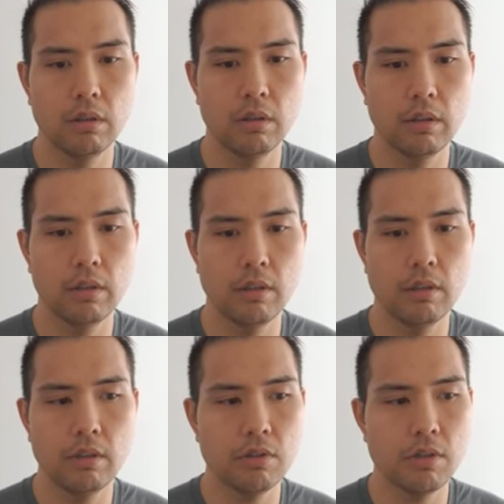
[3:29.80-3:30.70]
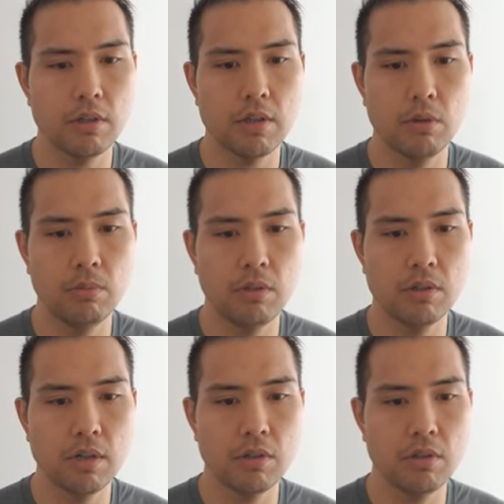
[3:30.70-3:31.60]
And then it says how many
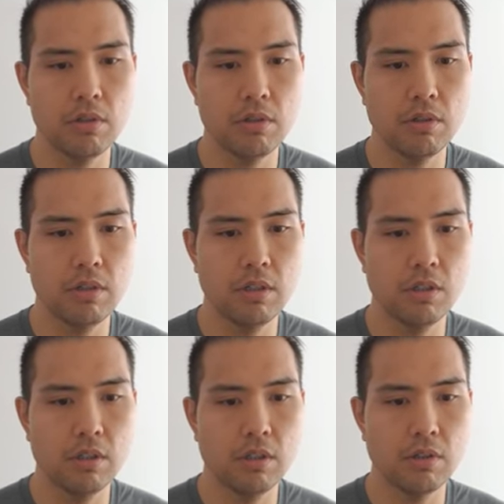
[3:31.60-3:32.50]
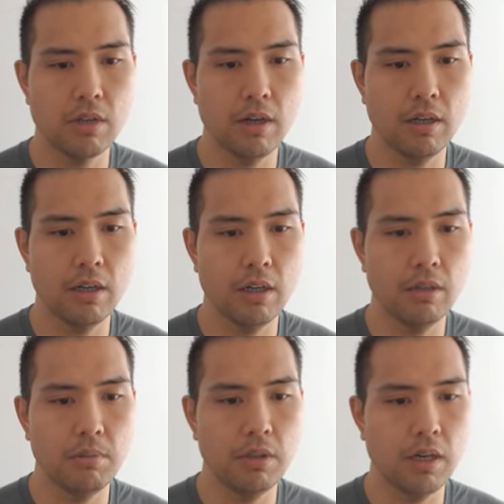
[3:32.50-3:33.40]
sections in digit does the
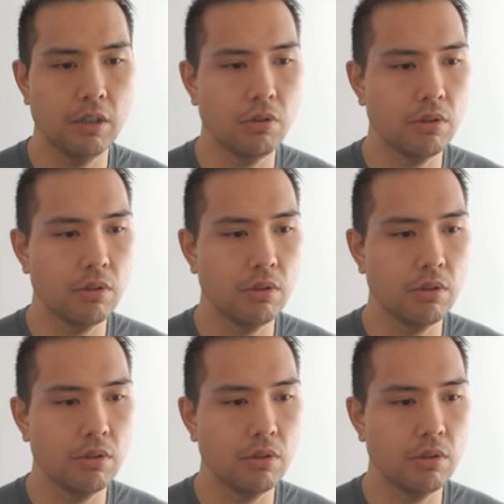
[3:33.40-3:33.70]
IP address